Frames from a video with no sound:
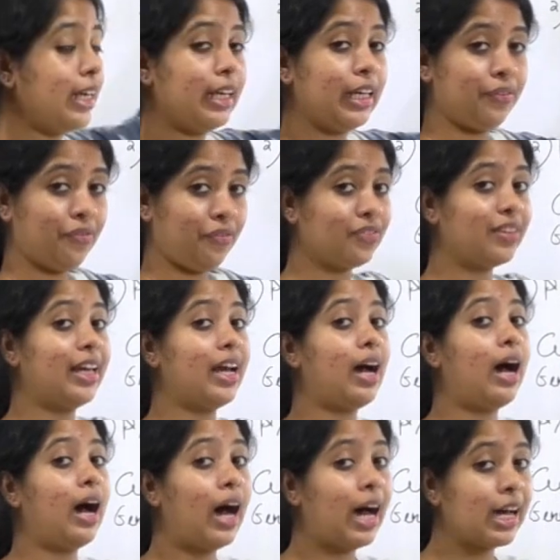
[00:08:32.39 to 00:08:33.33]
if they
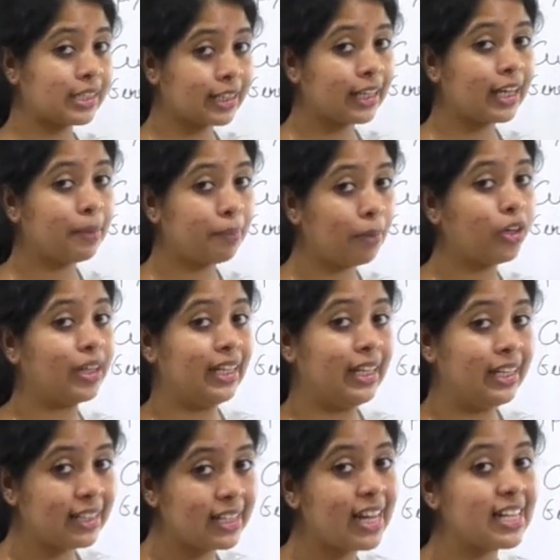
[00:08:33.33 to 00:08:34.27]
are asking about
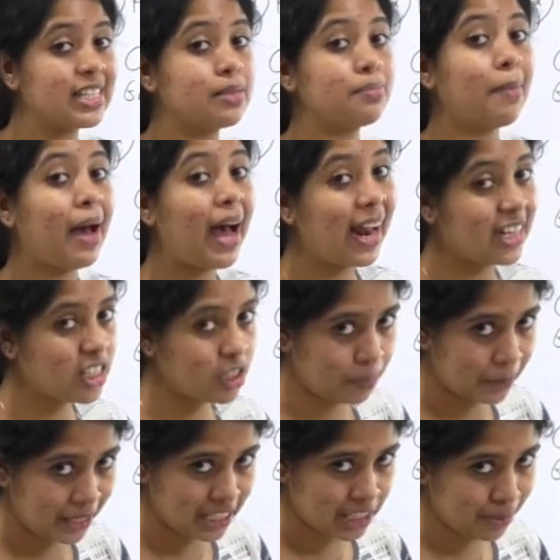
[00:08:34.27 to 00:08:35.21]
India's manned
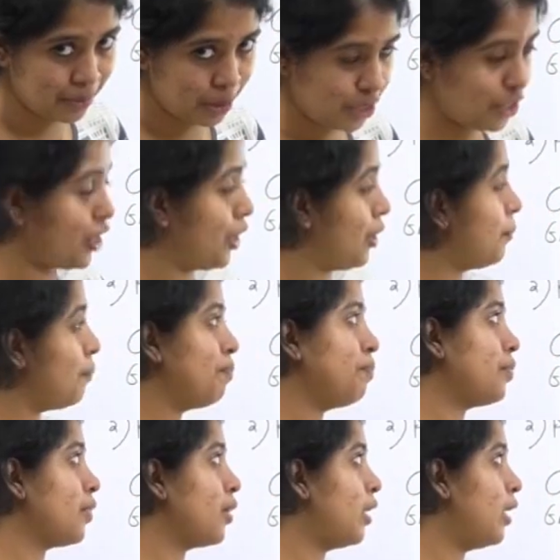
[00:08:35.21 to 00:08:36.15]
space mission,
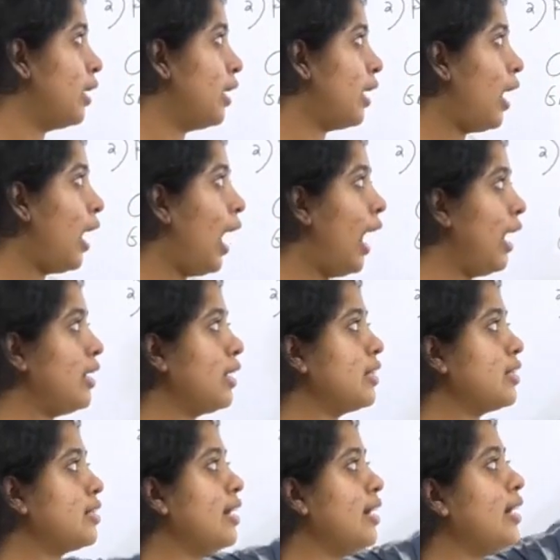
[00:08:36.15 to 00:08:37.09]

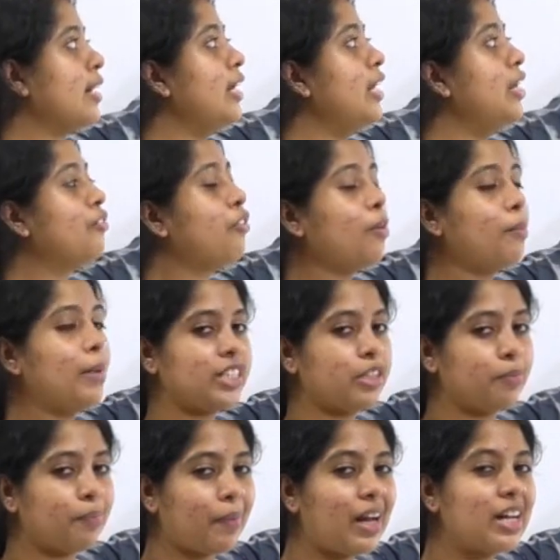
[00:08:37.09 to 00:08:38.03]
under the general
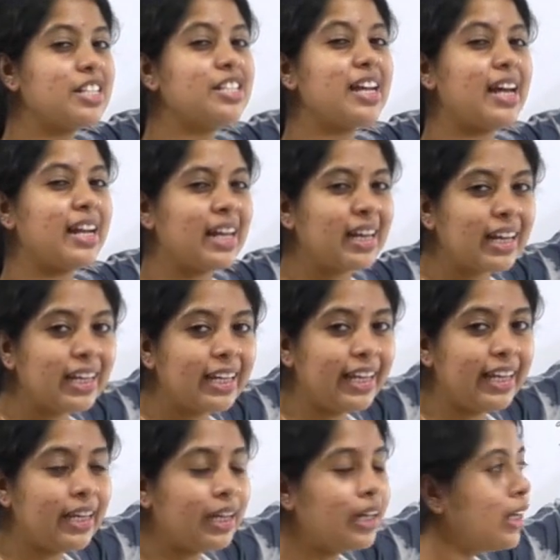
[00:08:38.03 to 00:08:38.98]
information part,
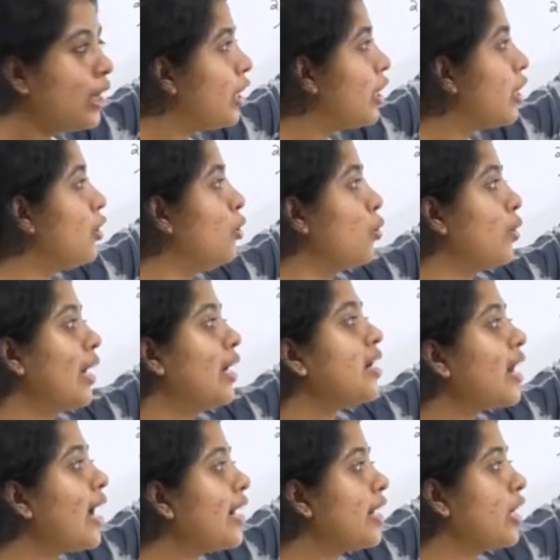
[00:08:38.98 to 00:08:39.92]
generally, you
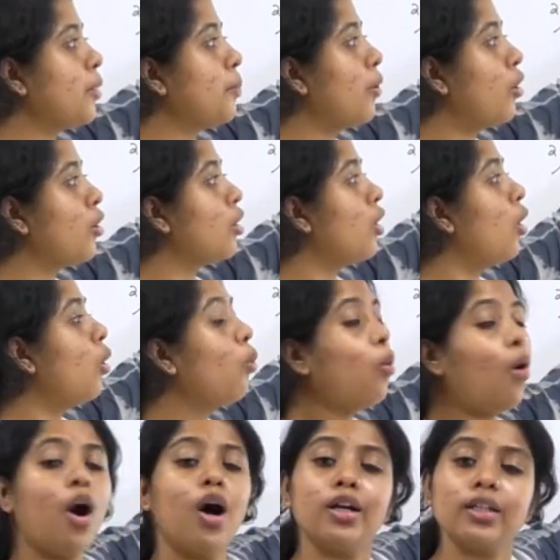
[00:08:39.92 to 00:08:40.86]
can write about
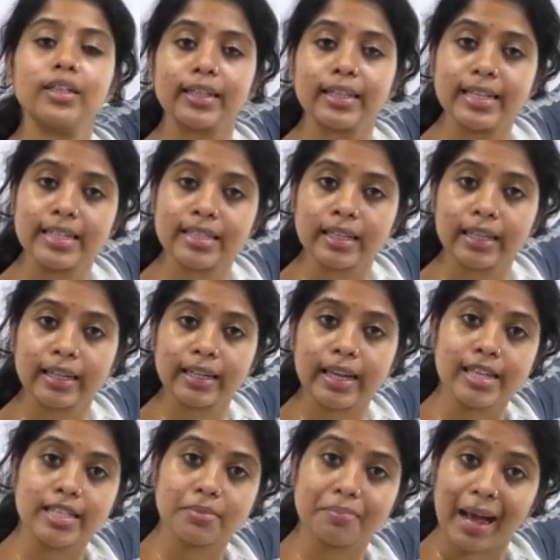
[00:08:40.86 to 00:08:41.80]
what is
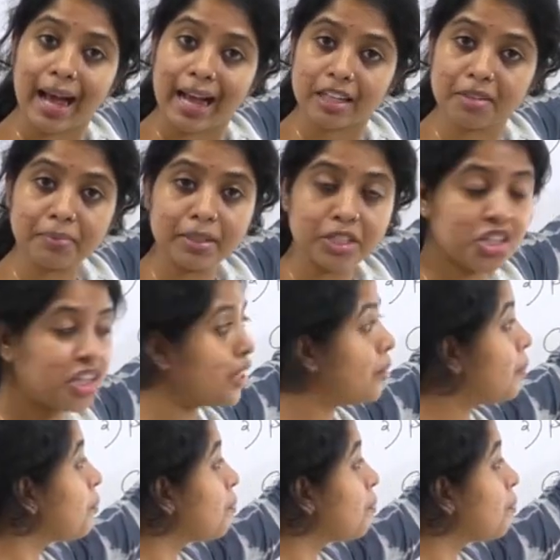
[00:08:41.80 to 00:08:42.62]
India's manned mission,